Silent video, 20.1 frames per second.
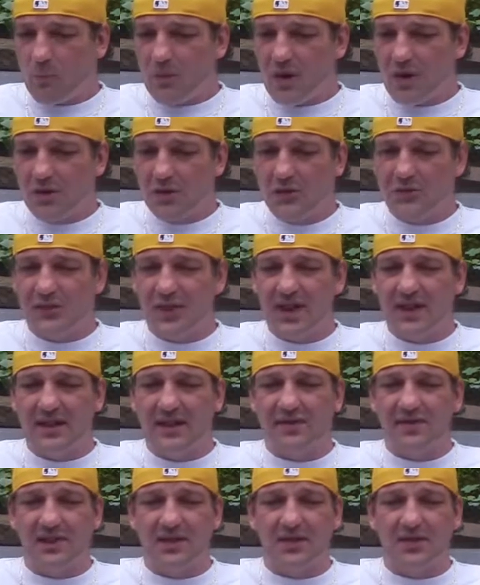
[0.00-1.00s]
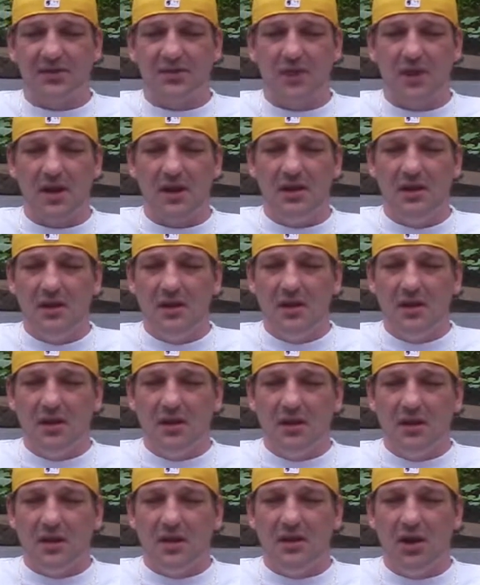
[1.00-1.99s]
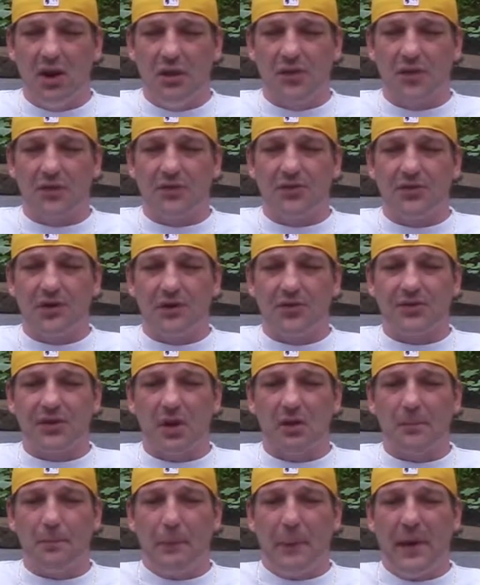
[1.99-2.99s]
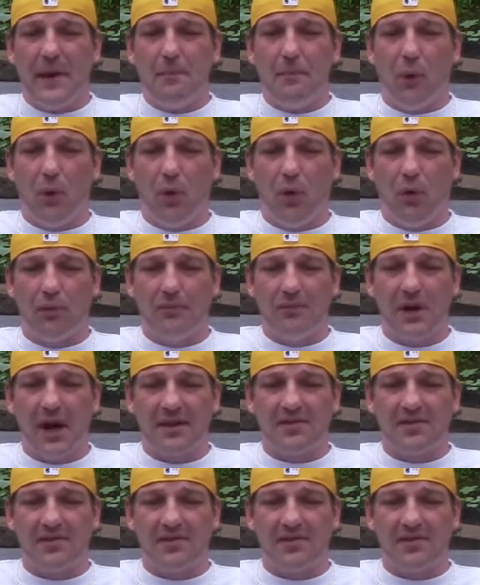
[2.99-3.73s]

You see in this industry, there's certain people, I'd